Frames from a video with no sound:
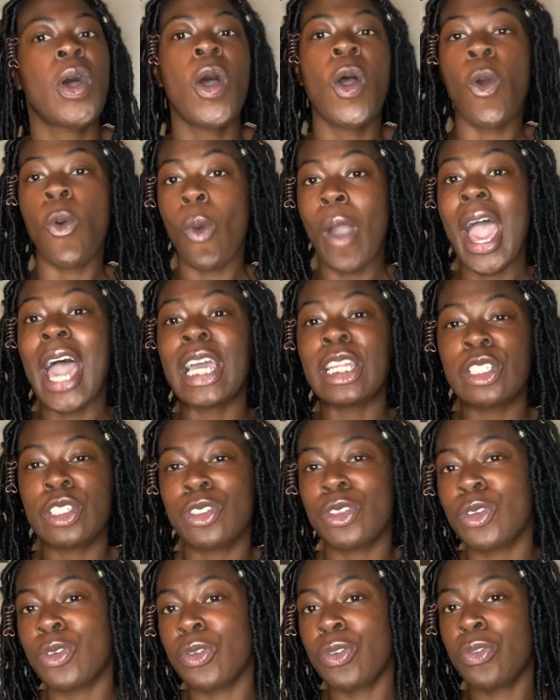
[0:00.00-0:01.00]
why do
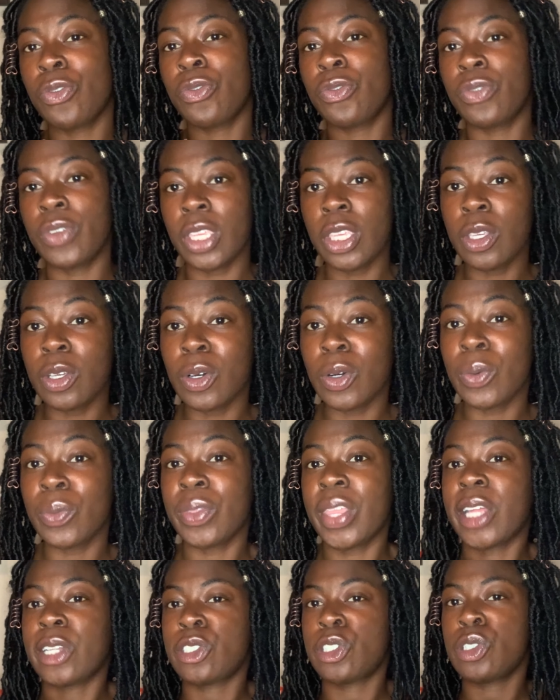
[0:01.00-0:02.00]
you feel
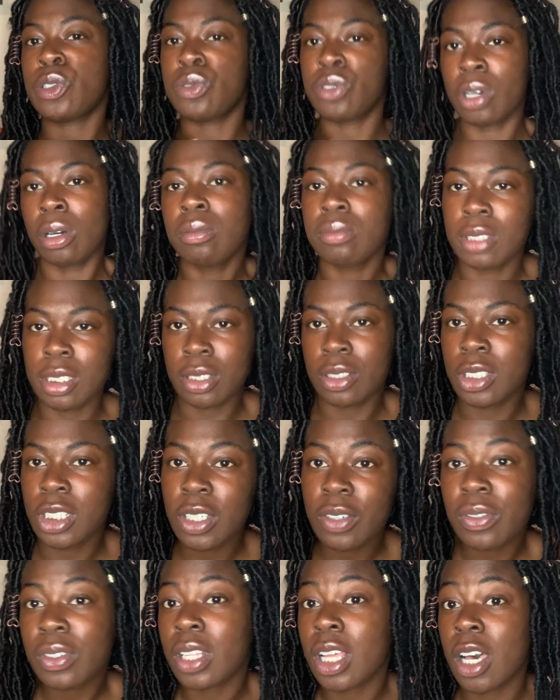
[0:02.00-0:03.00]
that you don't
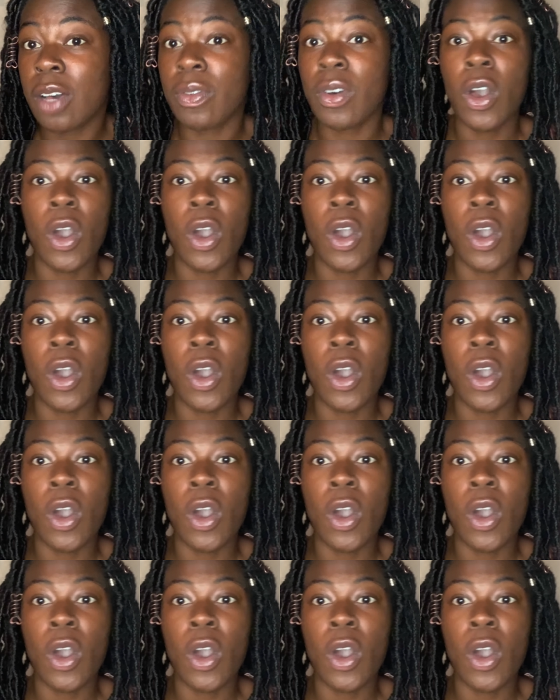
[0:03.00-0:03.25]
deserve love?